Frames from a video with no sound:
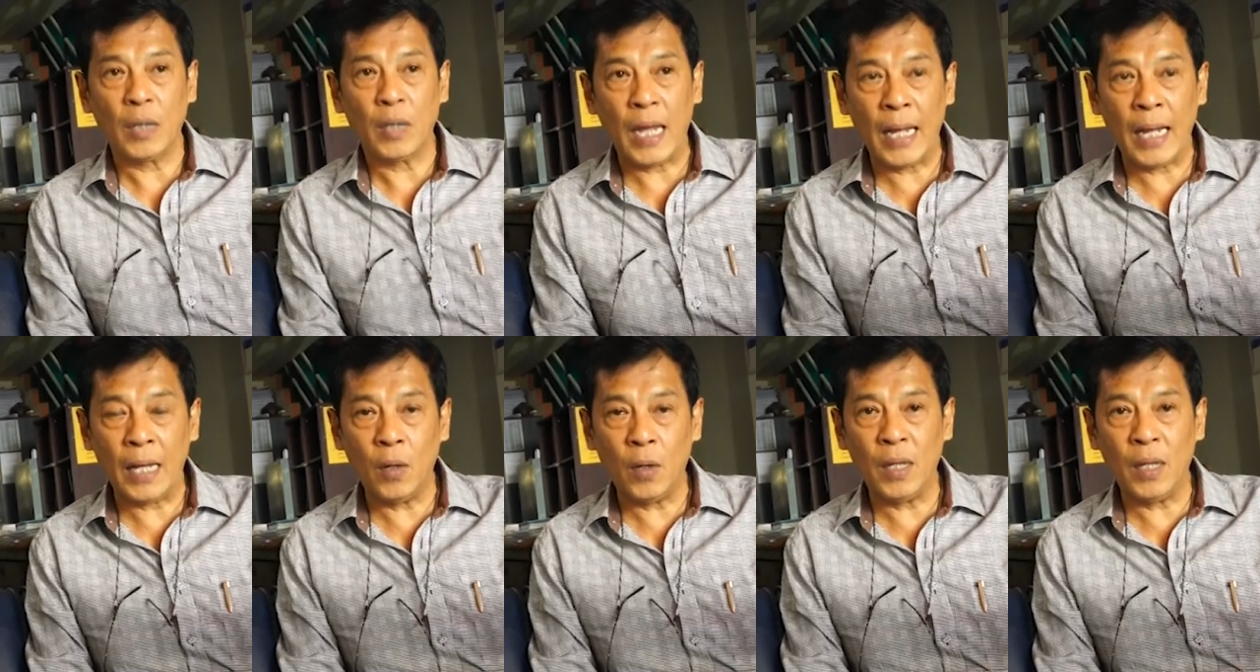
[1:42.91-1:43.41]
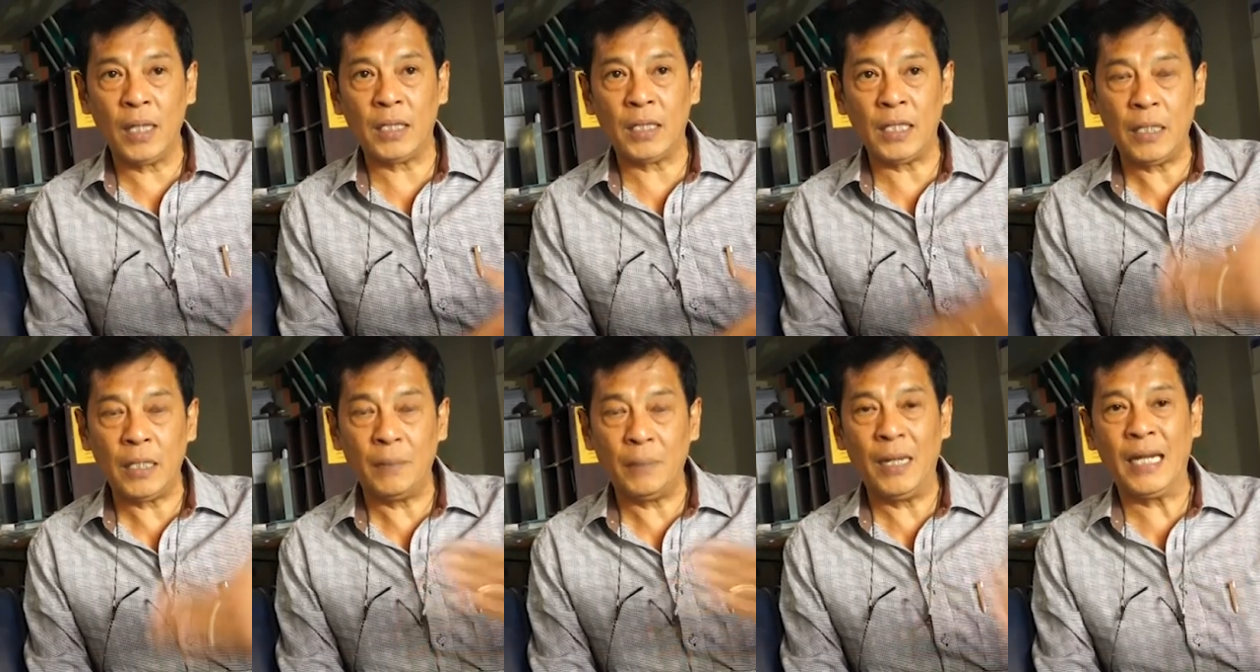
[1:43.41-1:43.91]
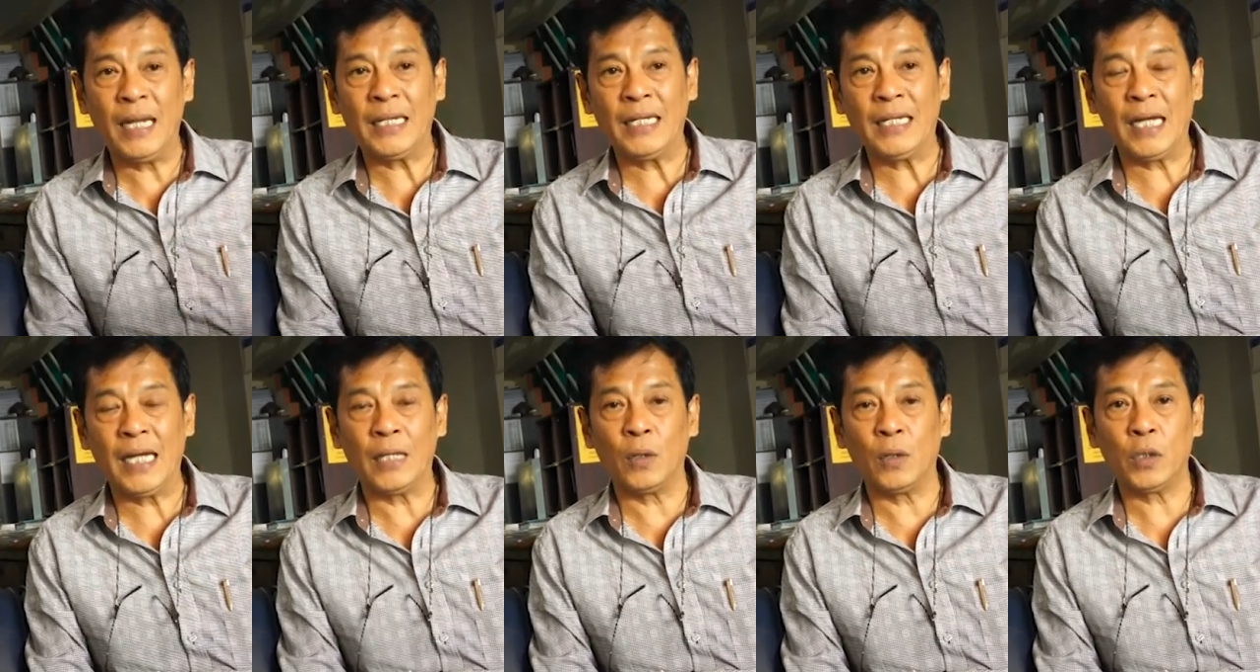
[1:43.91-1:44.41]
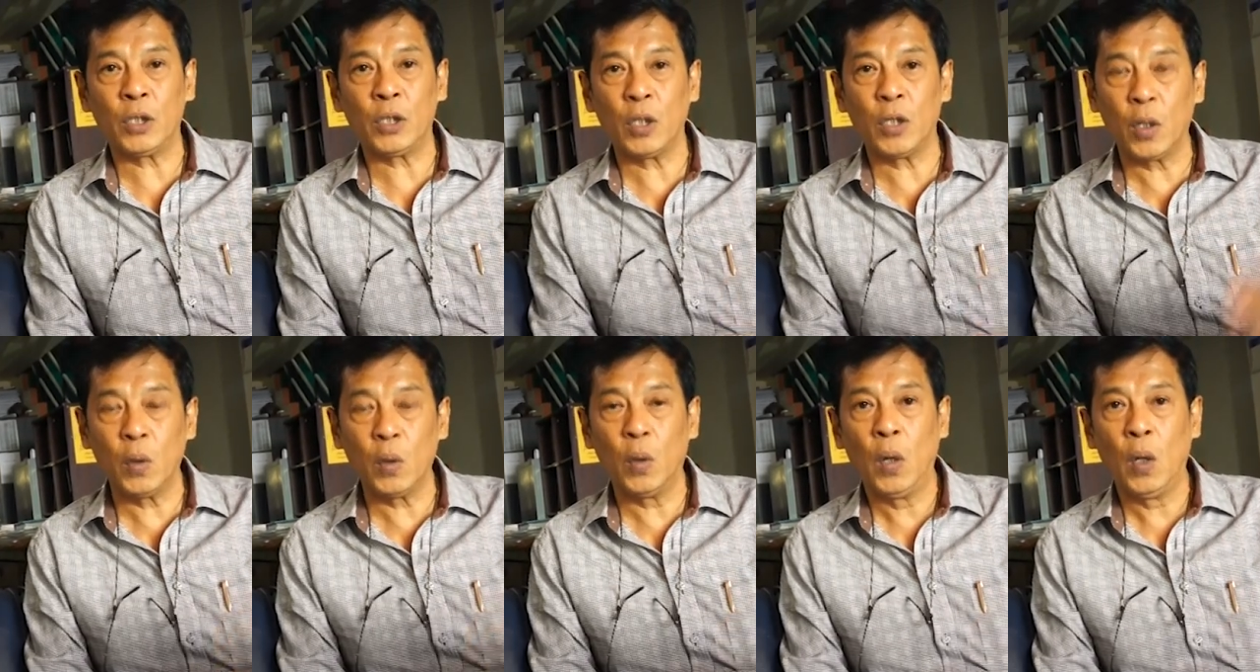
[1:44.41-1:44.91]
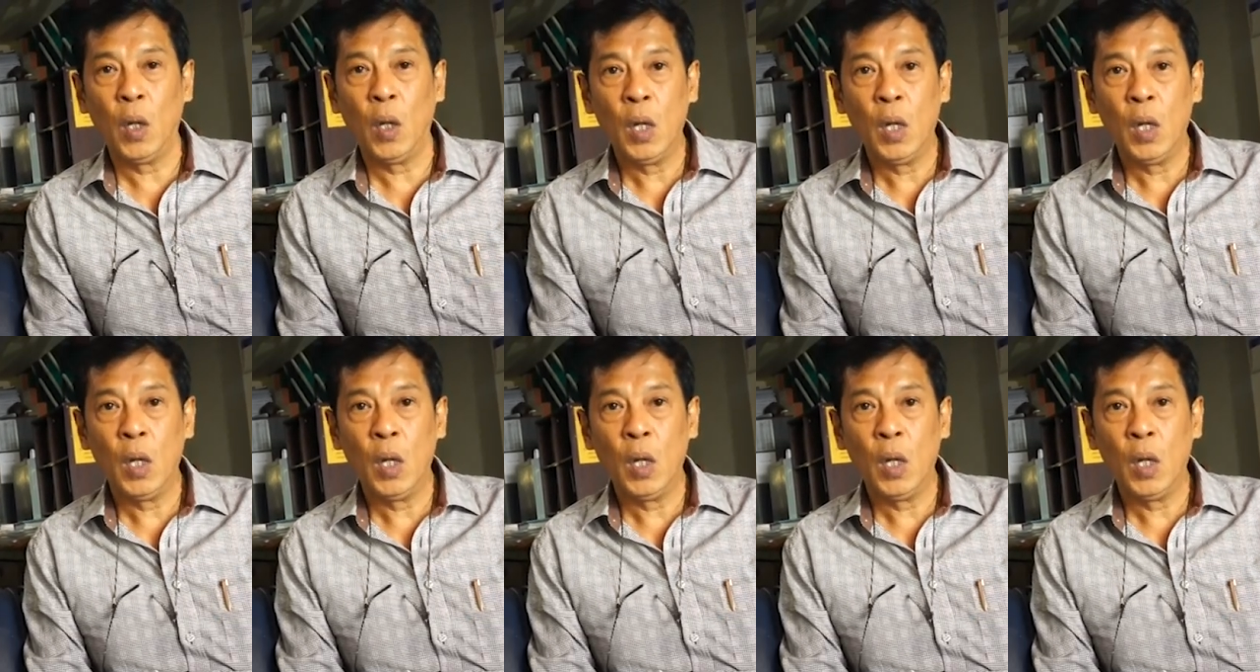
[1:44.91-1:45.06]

Nana, the Electric General,